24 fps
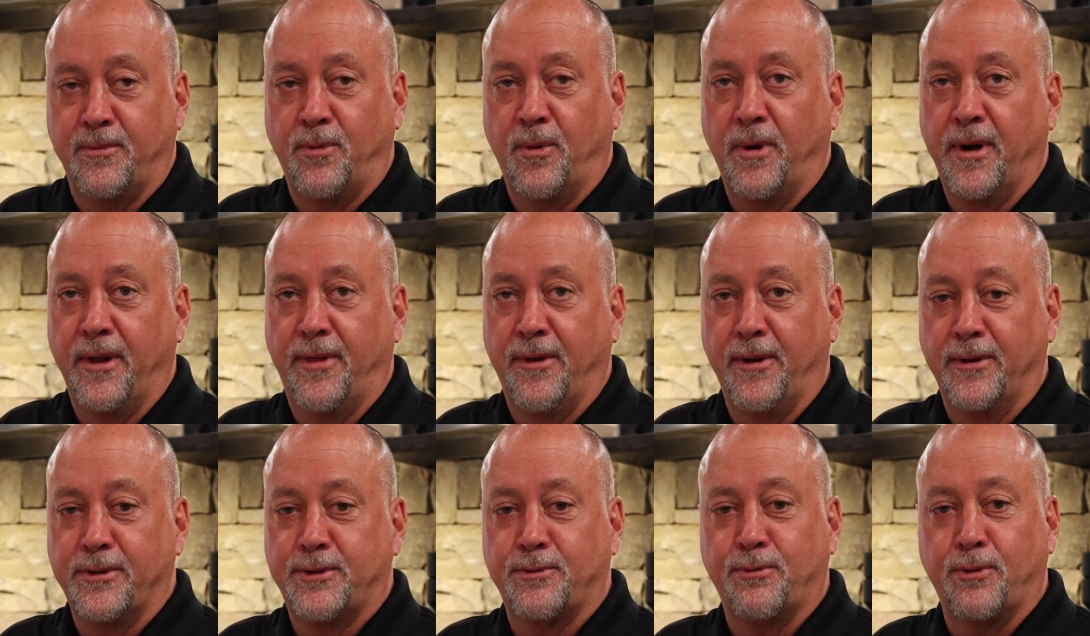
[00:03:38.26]
one of
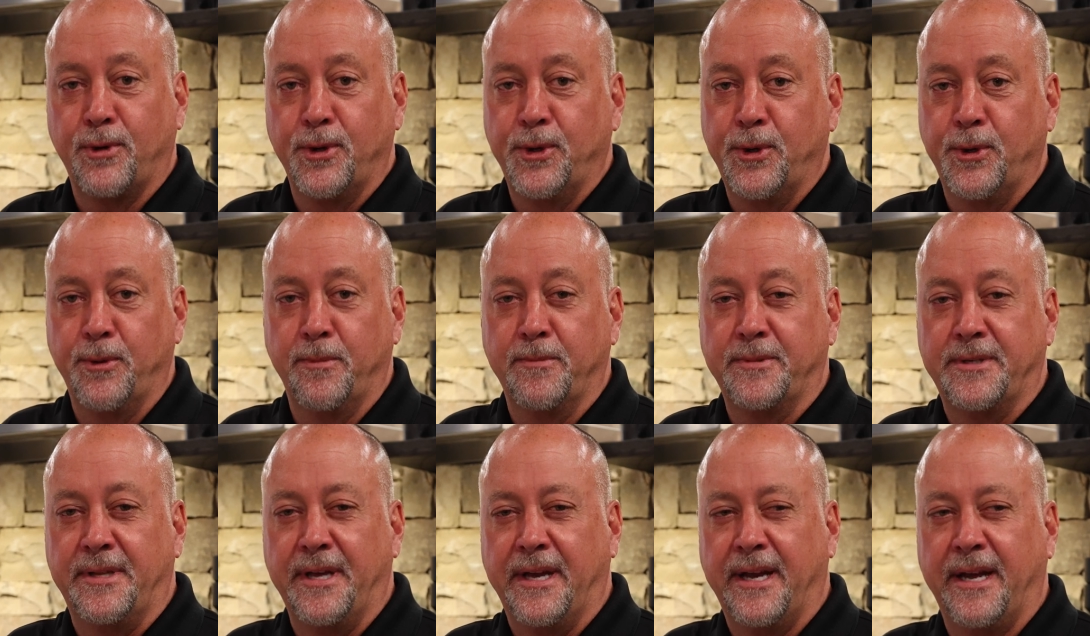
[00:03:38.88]
those
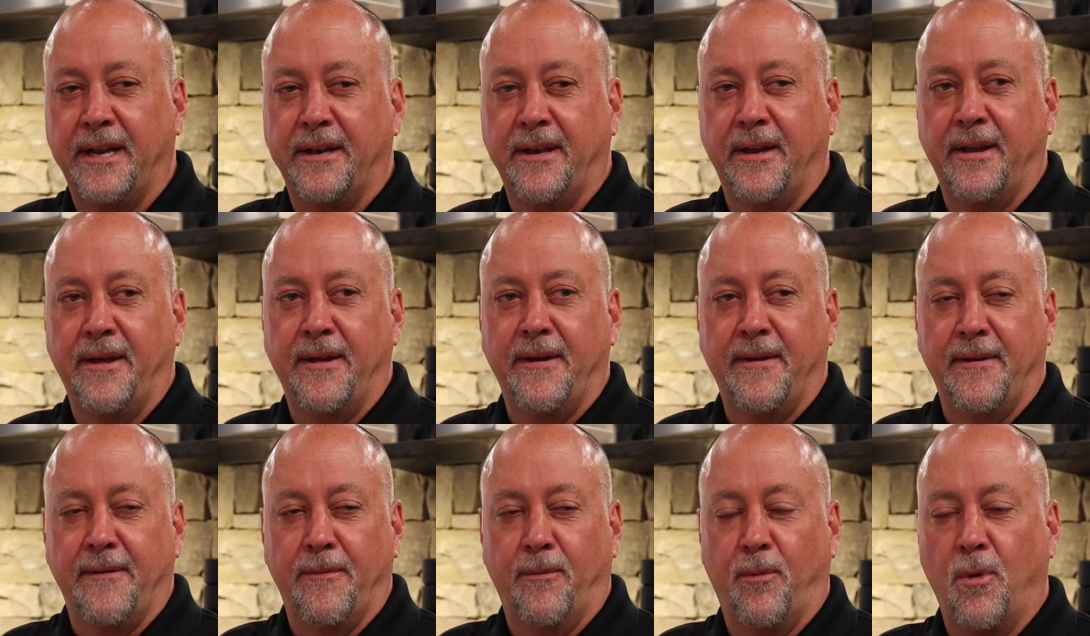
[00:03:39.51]
rooms that
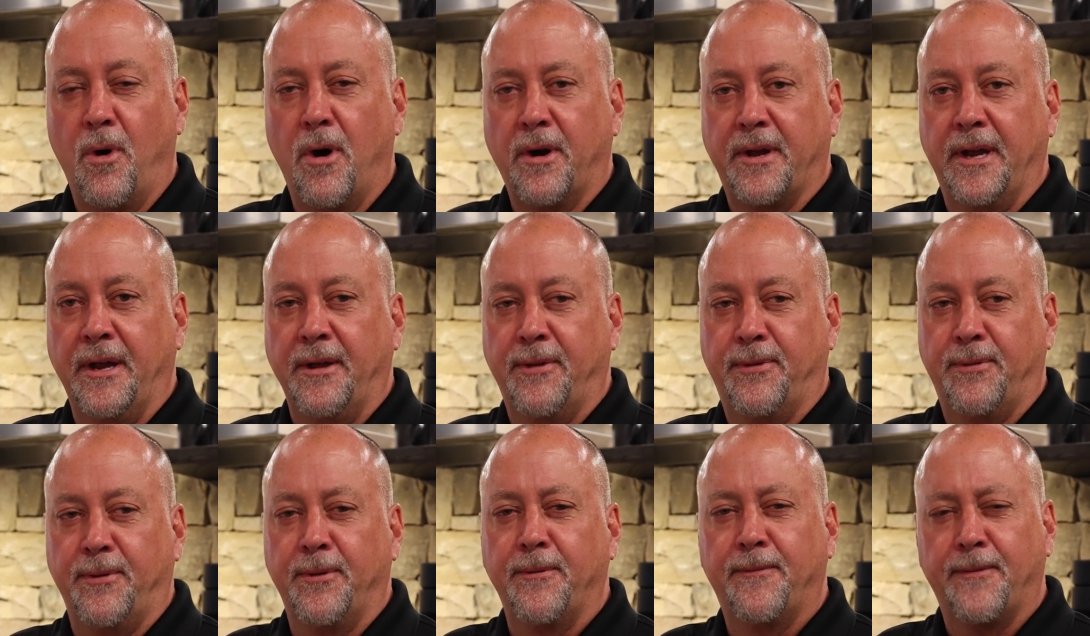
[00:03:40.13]
walking
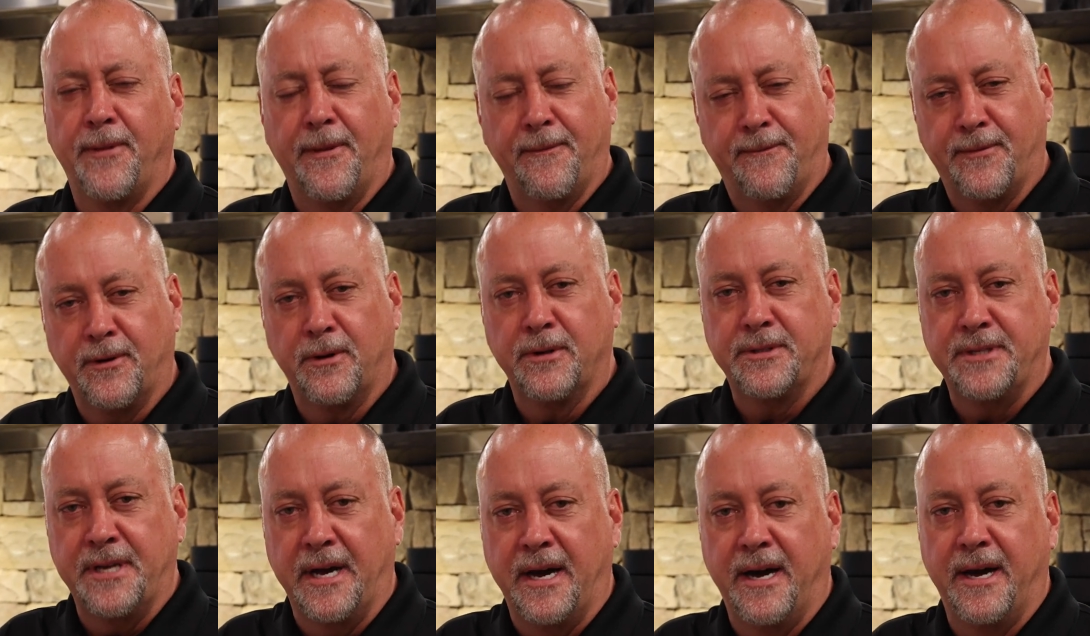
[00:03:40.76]
through for the
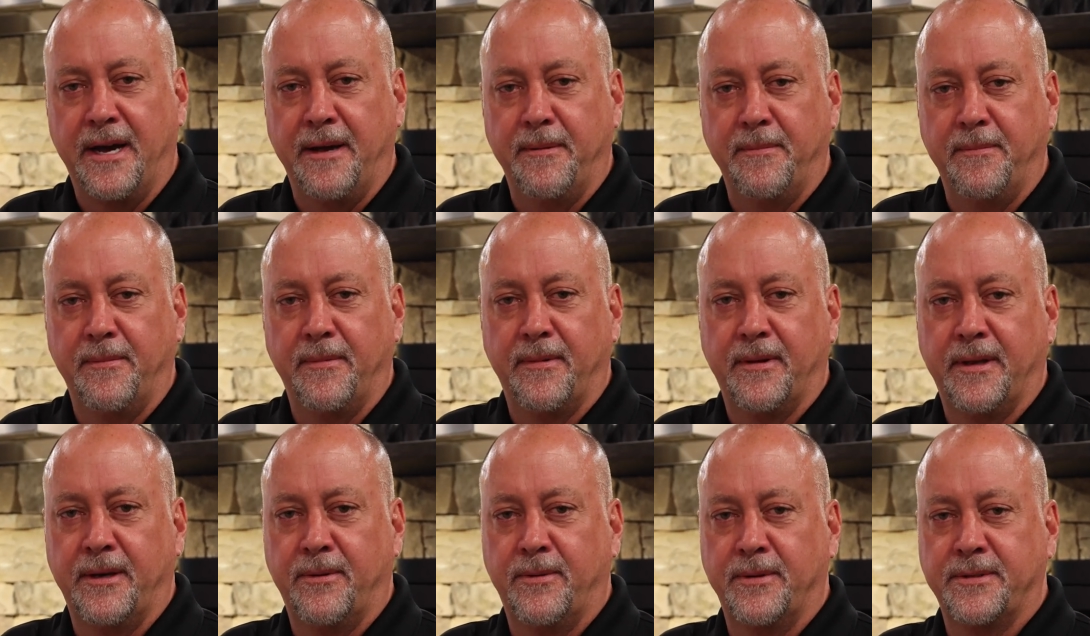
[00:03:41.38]
first time,
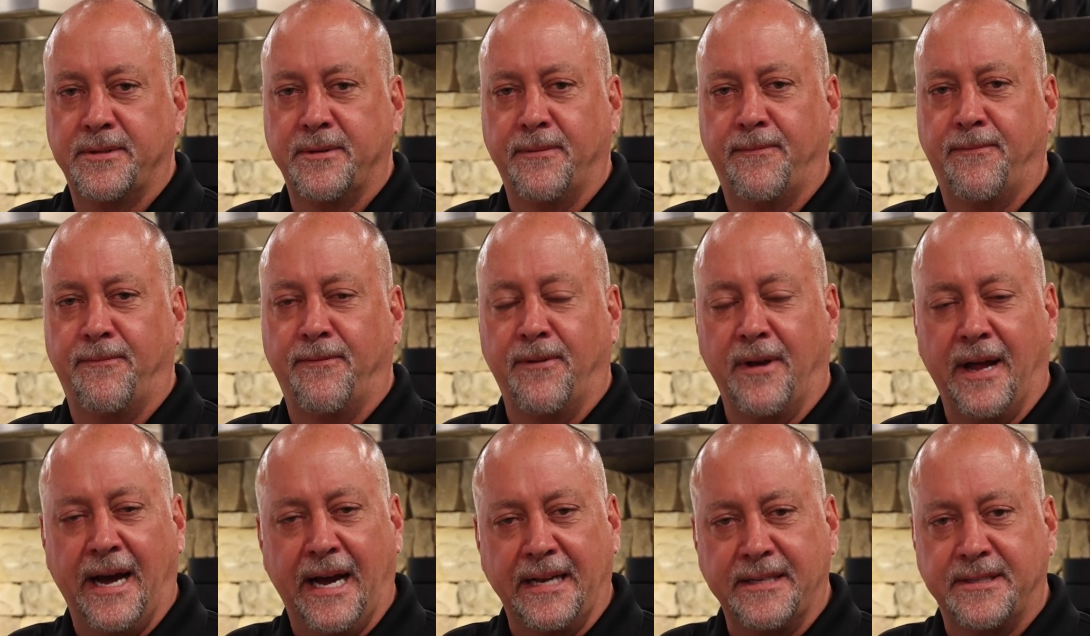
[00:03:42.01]
it was a
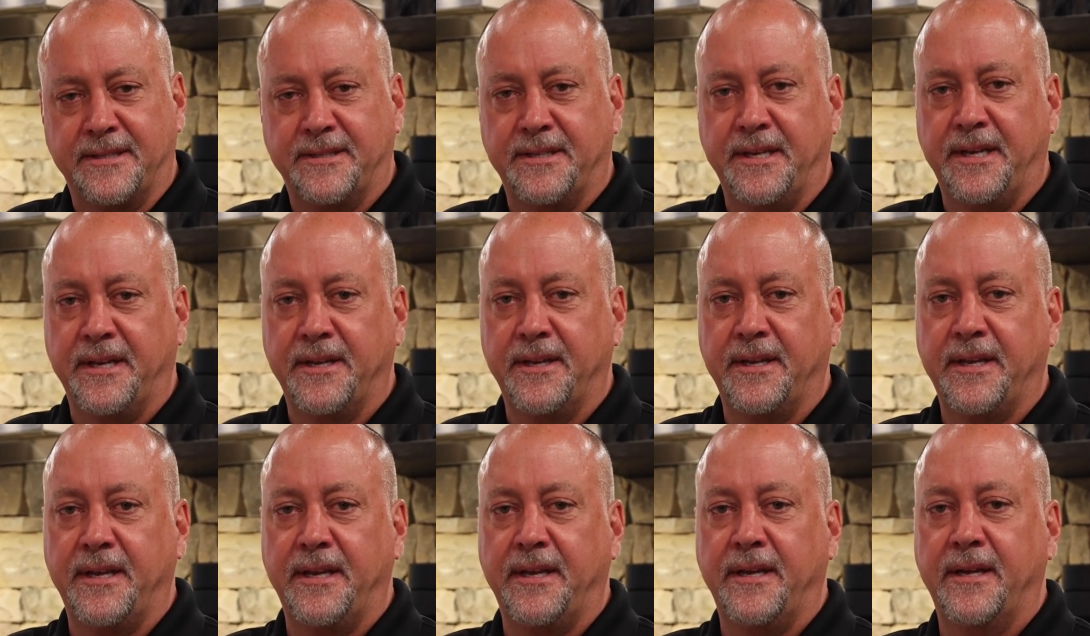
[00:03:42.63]
flat
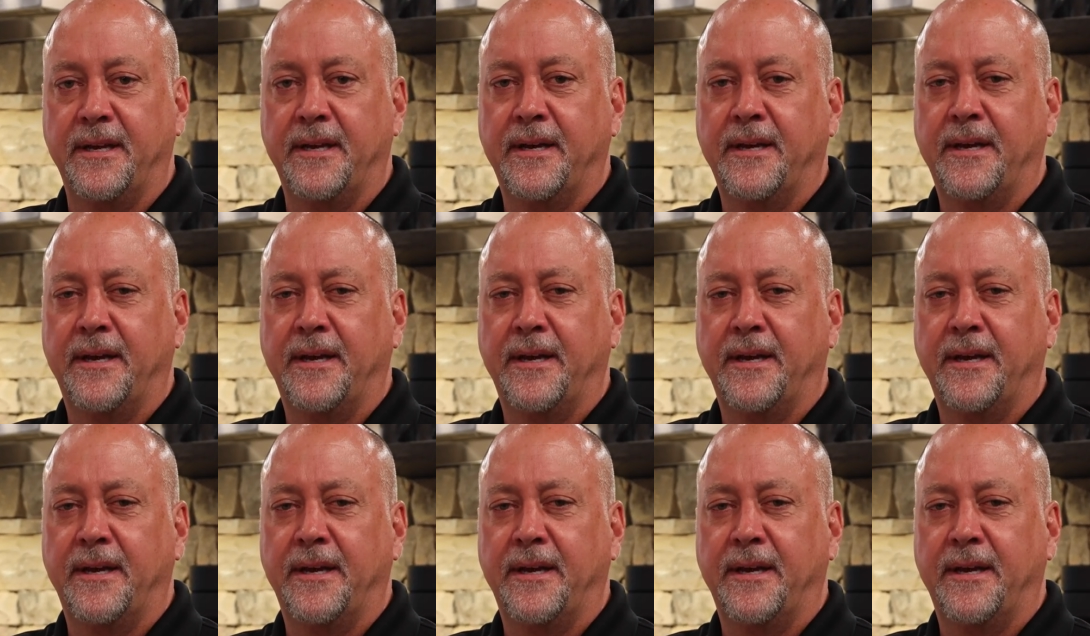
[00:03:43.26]
ceiling.